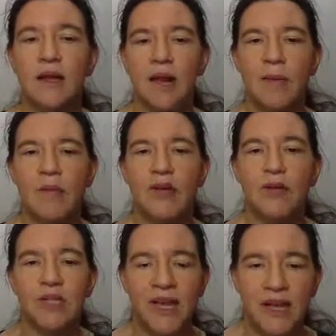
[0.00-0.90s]
Namely, when
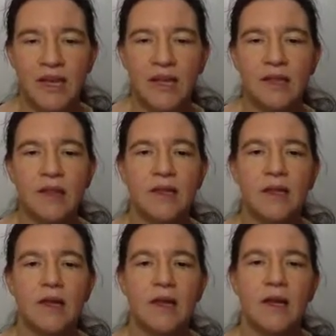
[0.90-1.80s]
you're taking
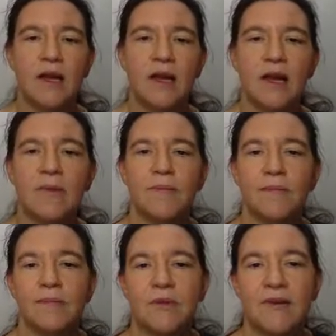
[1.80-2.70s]
the um,
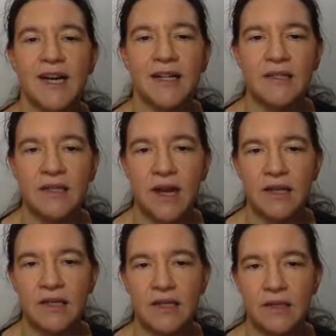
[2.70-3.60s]
right-hand
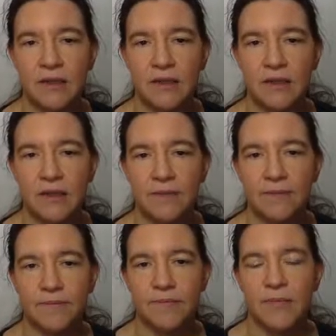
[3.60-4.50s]
side here
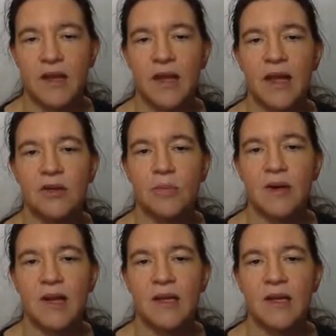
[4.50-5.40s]
and you're
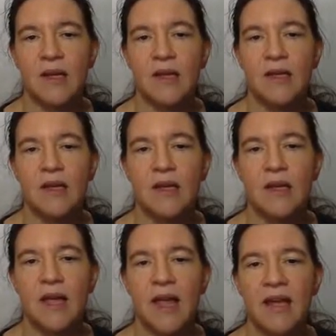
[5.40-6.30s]
plugging in
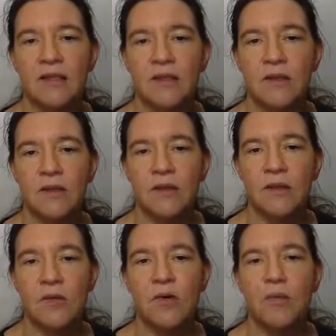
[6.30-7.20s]
x
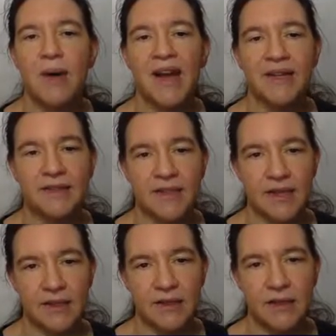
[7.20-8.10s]
or minus
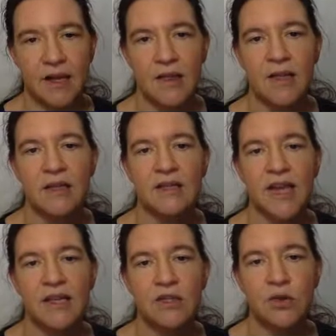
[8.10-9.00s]
x, then this
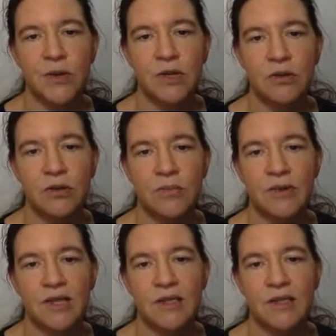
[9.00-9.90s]
x squared term
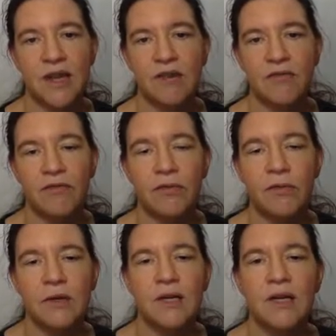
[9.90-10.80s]
plus
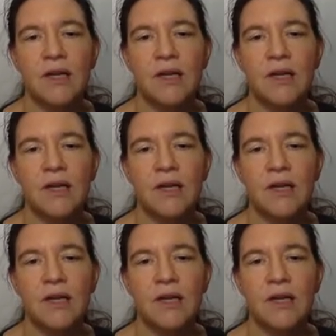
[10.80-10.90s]
a4,